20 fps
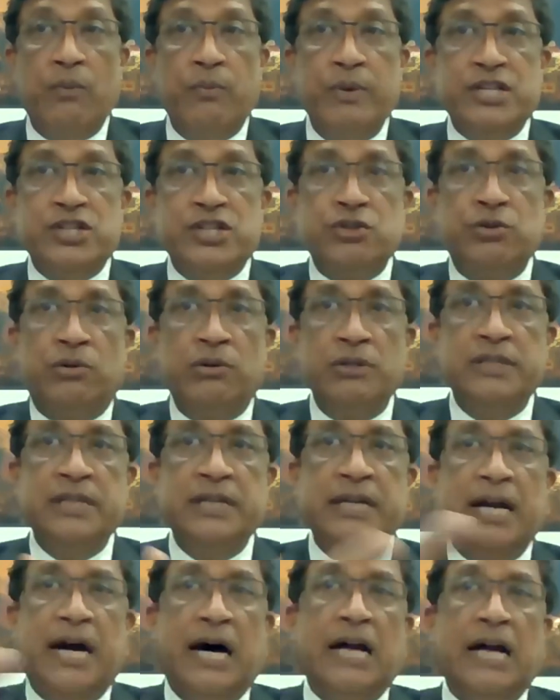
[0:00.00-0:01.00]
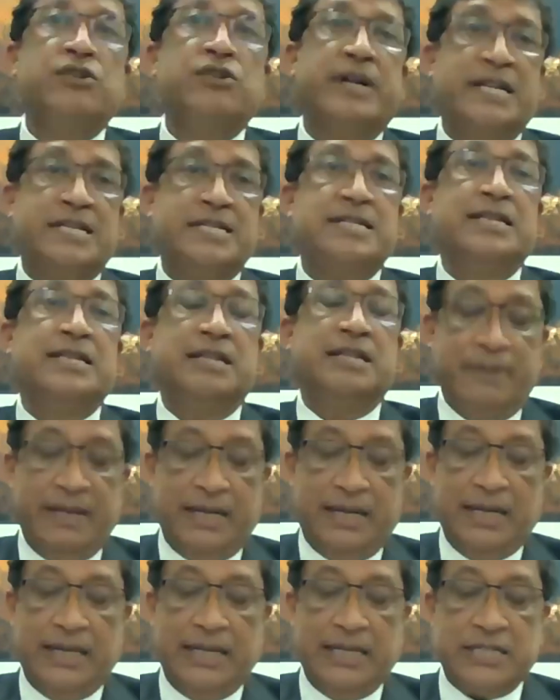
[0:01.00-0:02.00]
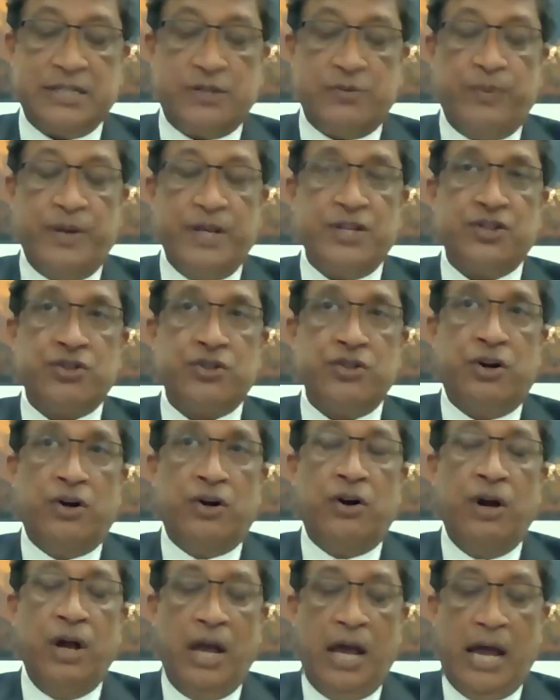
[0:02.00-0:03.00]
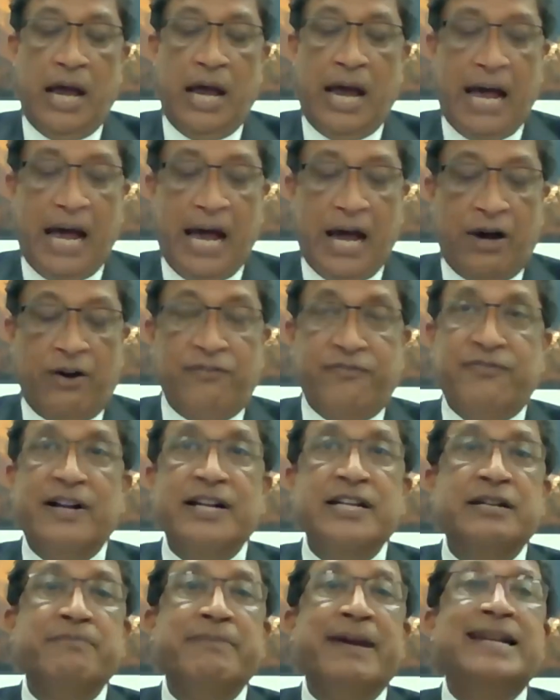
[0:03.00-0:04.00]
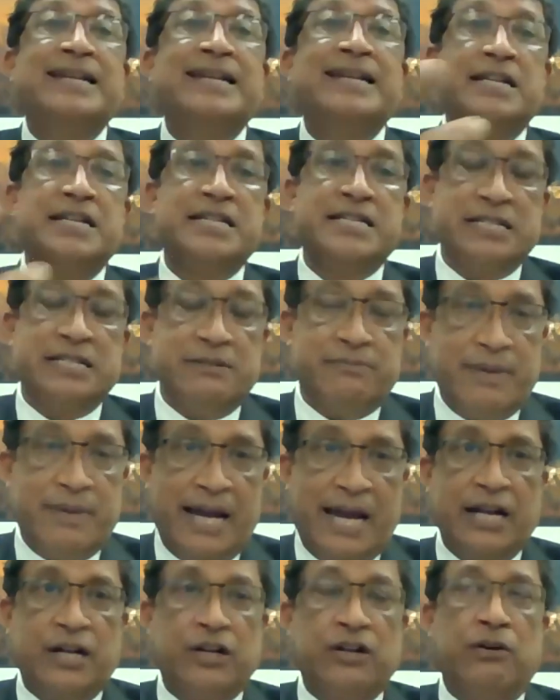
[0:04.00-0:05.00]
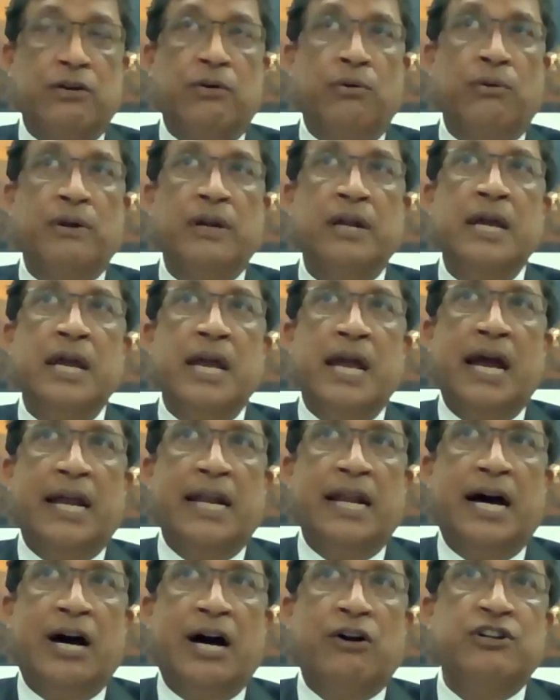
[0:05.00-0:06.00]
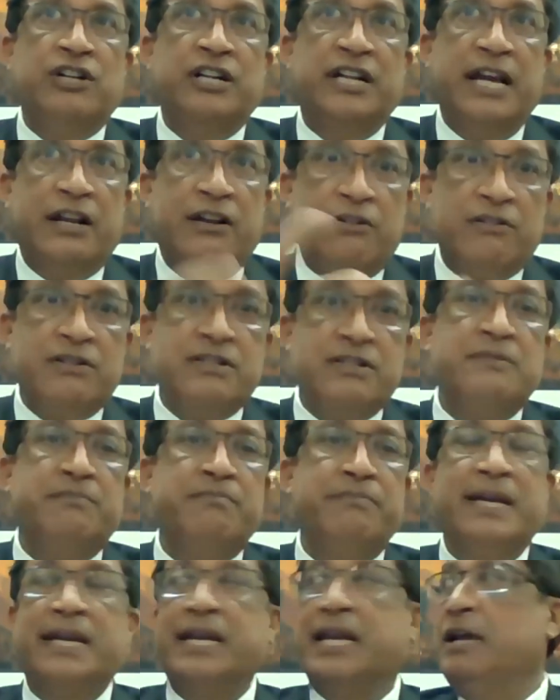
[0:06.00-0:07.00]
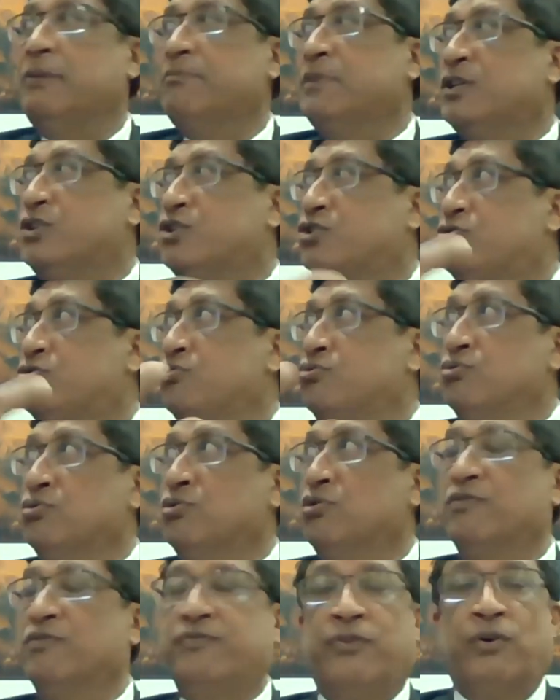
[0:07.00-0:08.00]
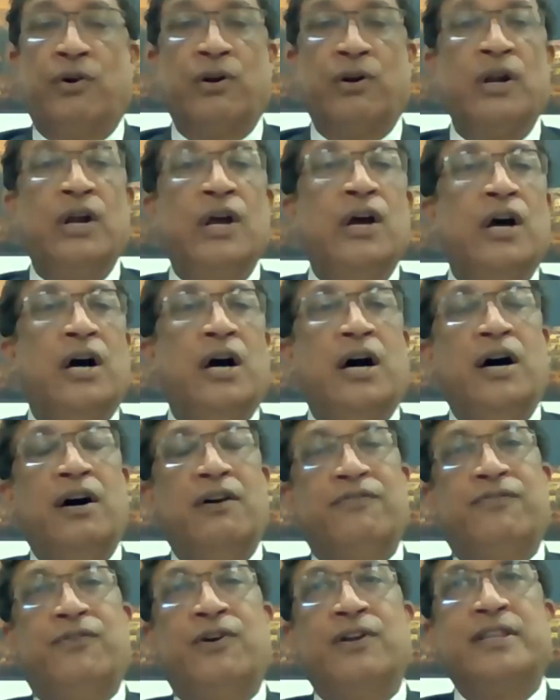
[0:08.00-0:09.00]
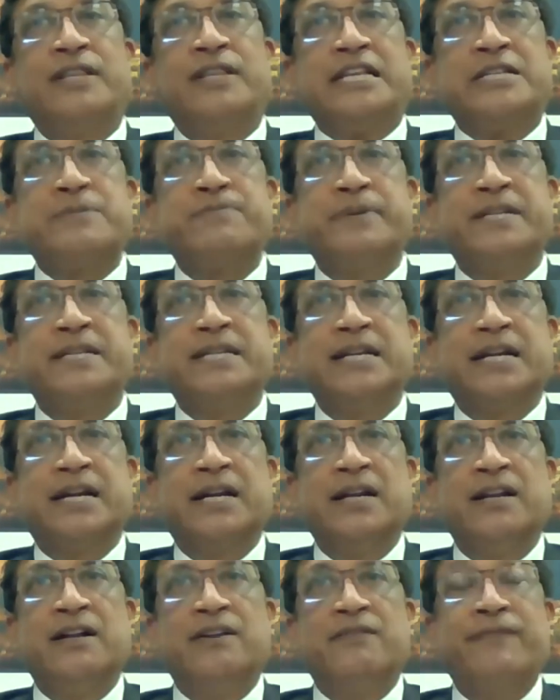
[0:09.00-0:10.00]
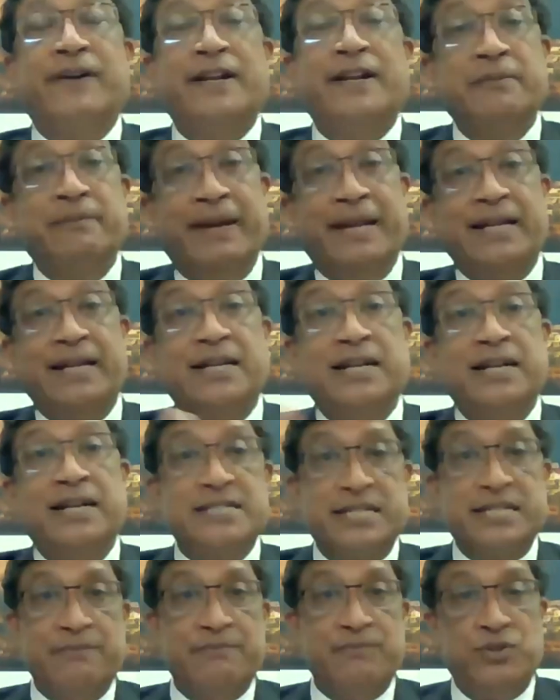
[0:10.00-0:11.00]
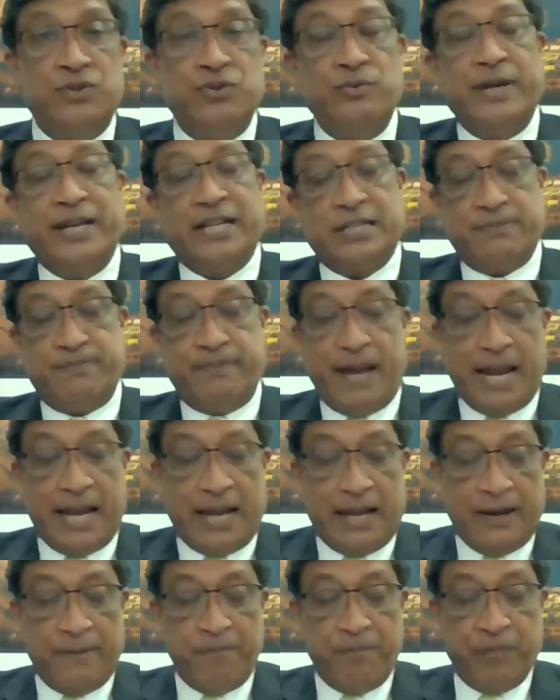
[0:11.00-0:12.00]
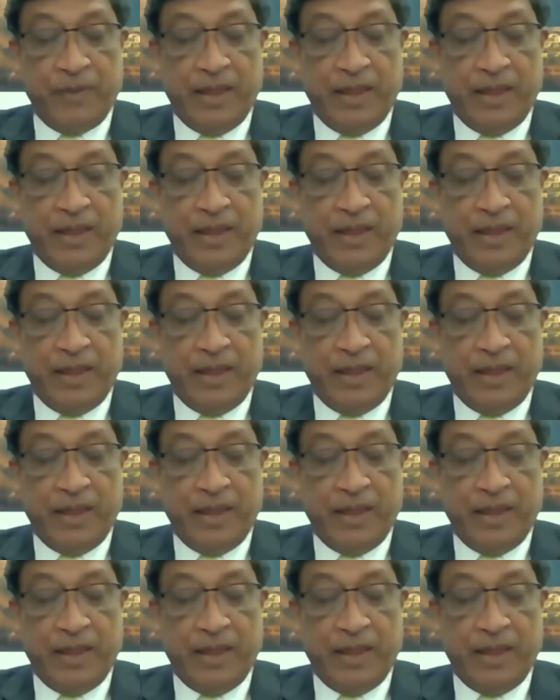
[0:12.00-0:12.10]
We saw the unrest in the Middle East. We saw how fundamentalism had grown and how terrorism became a tool for, uh, for this particular fundamentalism to expand.